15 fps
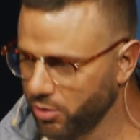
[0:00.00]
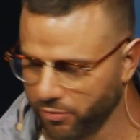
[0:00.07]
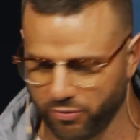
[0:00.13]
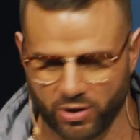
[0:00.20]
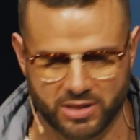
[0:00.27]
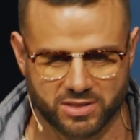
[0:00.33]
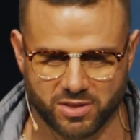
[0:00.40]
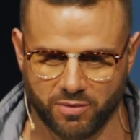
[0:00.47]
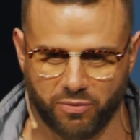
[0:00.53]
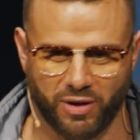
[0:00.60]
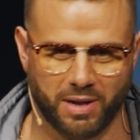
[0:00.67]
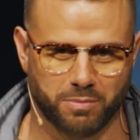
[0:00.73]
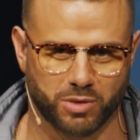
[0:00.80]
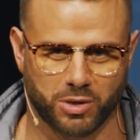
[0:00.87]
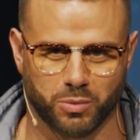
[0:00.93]
your friends and
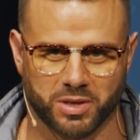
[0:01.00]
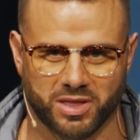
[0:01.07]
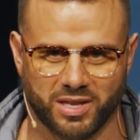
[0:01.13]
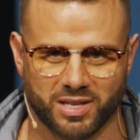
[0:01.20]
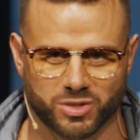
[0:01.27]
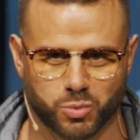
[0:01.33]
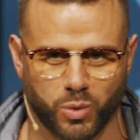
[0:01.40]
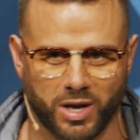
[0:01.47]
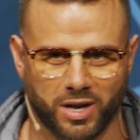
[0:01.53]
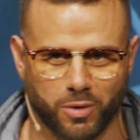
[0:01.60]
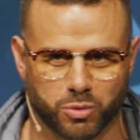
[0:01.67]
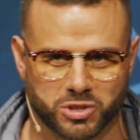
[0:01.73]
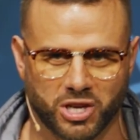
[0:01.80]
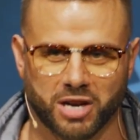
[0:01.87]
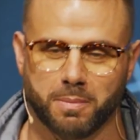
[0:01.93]
family with it as well.
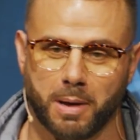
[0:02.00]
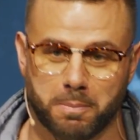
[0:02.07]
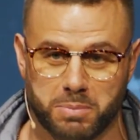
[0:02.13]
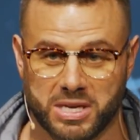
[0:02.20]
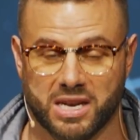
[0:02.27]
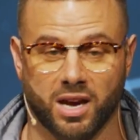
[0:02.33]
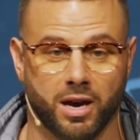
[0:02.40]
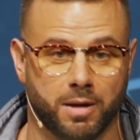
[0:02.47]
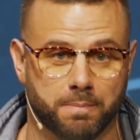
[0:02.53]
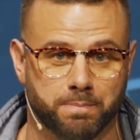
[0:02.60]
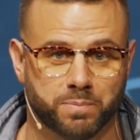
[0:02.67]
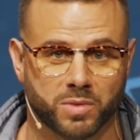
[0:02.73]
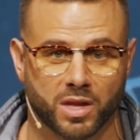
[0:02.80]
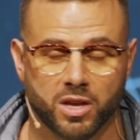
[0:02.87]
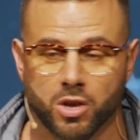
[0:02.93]
We're talking about become.
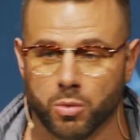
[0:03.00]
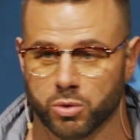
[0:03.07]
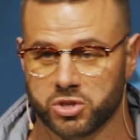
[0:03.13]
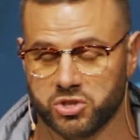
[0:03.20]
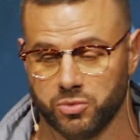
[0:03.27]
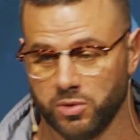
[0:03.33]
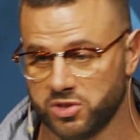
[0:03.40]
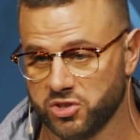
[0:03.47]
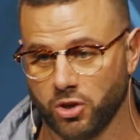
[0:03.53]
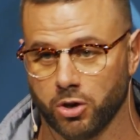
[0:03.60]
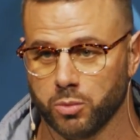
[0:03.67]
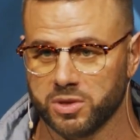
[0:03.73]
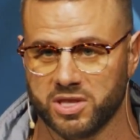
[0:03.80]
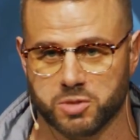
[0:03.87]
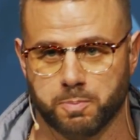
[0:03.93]
We
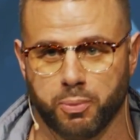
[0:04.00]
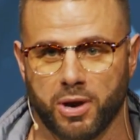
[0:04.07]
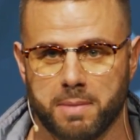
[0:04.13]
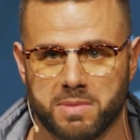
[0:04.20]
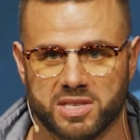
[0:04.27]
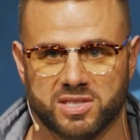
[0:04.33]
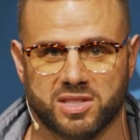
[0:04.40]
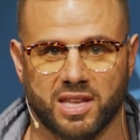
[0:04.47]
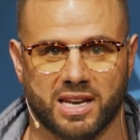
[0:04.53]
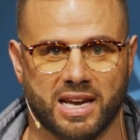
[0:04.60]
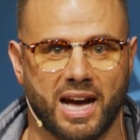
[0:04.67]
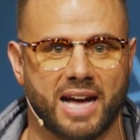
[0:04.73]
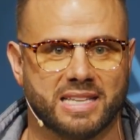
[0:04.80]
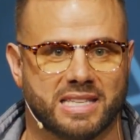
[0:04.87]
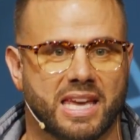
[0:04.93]
started with this premise that
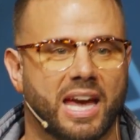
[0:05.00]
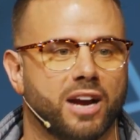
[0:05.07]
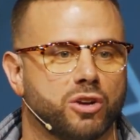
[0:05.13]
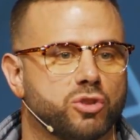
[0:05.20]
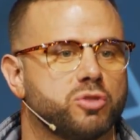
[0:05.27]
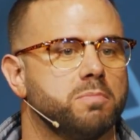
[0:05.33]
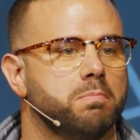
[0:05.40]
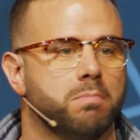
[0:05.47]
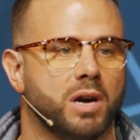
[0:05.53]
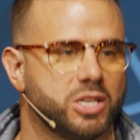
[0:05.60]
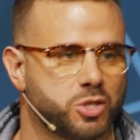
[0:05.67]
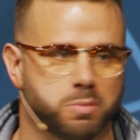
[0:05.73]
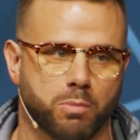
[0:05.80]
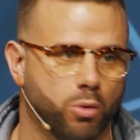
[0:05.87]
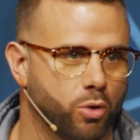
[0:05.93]
God cares
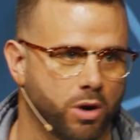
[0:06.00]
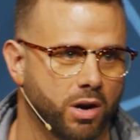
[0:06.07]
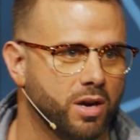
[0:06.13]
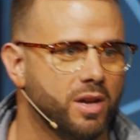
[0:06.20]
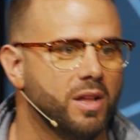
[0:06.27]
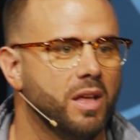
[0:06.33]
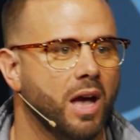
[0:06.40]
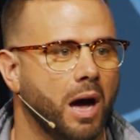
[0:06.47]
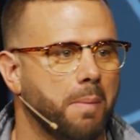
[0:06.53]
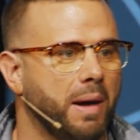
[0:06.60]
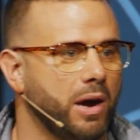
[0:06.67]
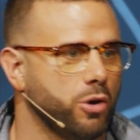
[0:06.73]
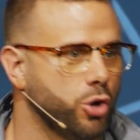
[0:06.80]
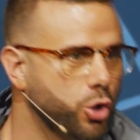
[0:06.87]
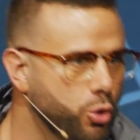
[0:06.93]
much more
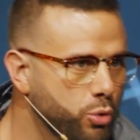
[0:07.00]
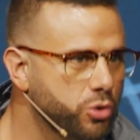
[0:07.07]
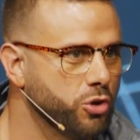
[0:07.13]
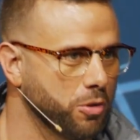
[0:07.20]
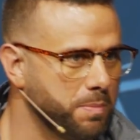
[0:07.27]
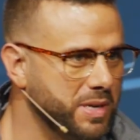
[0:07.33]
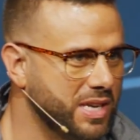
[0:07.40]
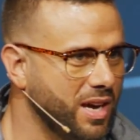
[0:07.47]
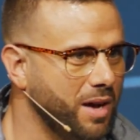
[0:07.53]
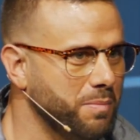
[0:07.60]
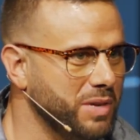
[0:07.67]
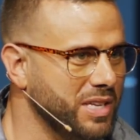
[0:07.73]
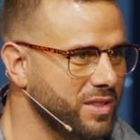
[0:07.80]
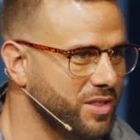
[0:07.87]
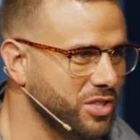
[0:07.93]
about who you're
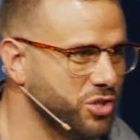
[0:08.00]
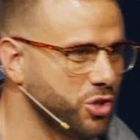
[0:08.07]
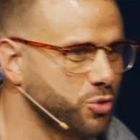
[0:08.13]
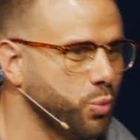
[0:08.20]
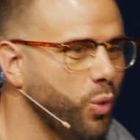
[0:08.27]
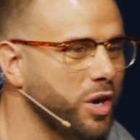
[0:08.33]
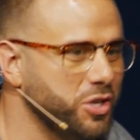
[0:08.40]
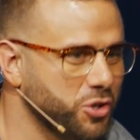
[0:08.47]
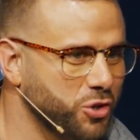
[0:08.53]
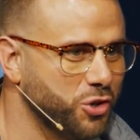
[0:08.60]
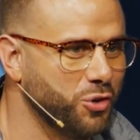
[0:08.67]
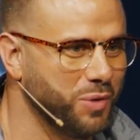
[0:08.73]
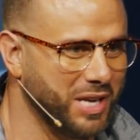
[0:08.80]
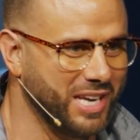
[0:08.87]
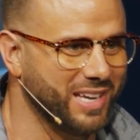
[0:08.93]
becoming than just what you're
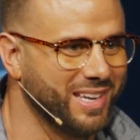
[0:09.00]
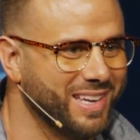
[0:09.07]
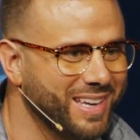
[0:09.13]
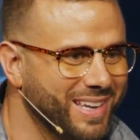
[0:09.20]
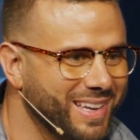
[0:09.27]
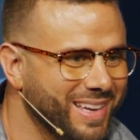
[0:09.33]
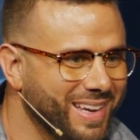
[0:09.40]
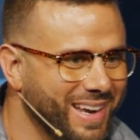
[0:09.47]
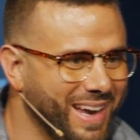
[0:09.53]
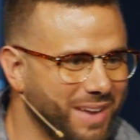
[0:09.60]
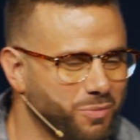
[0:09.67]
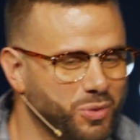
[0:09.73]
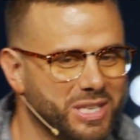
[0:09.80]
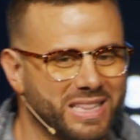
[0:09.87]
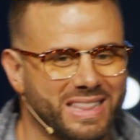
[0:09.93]
doing.
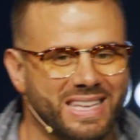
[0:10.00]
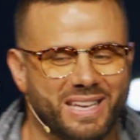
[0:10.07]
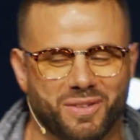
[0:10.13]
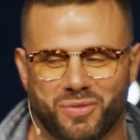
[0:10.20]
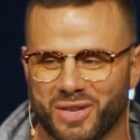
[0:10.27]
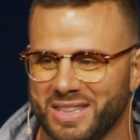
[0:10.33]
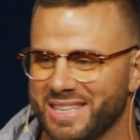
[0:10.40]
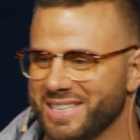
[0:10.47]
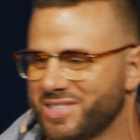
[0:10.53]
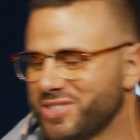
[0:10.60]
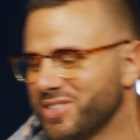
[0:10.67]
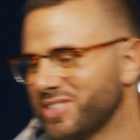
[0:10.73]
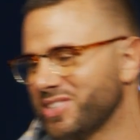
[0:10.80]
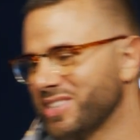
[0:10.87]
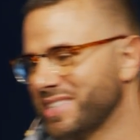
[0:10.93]
And we live in this
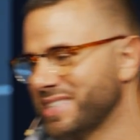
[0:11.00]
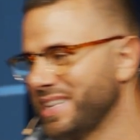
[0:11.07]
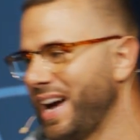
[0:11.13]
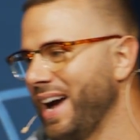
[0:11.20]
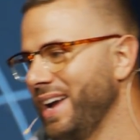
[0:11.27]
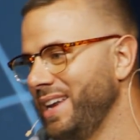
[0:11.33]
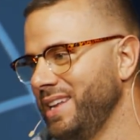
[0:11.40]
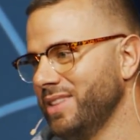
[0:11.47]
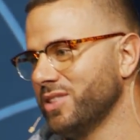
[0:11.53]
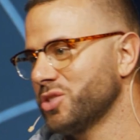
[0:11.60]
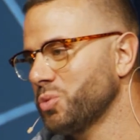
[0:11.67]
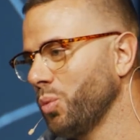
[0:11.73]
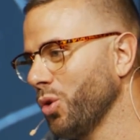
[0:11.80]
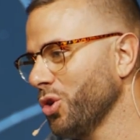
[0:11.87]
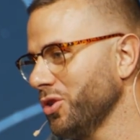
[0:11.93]
society, in
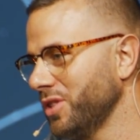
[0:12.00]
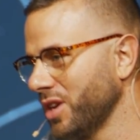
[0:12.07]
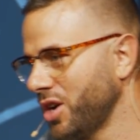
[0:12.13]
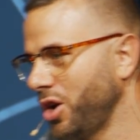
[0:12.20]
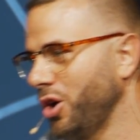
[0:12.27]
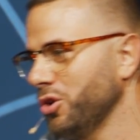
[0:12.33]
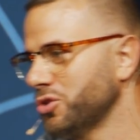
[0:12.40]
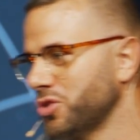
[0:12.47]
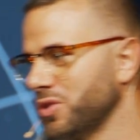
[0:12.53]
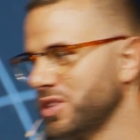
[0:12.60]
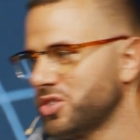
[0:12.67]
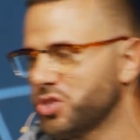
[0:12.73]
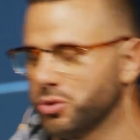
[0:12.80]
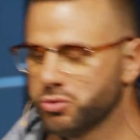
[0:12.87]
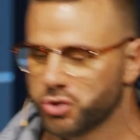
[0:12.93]
this world, in a culture
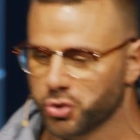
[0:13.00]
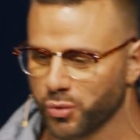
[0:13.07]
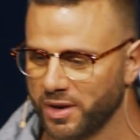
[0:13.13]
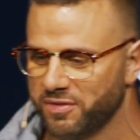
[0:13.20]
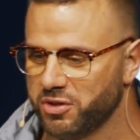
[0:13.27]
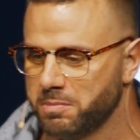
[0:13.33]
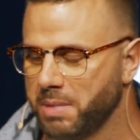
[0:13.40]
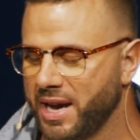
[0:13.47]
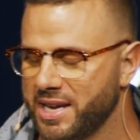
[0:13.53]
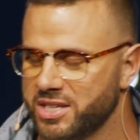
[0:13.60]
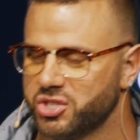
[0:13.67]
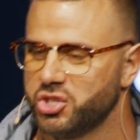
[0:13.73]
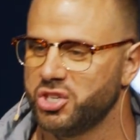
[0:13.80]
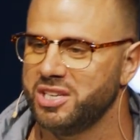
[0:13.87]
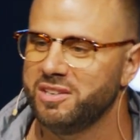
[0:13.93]
that's so driven by
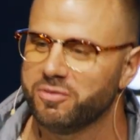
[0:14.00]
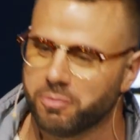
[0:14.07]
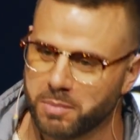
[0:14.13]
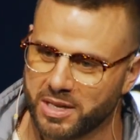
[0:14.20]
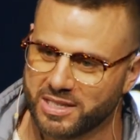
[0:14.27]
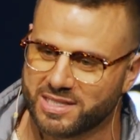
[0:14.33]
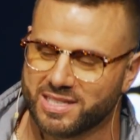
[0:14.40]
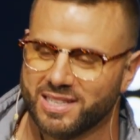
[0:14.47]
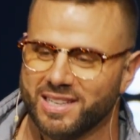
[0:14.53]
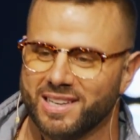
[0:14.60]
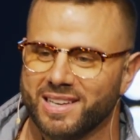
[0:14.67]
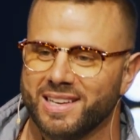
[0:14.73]
achievement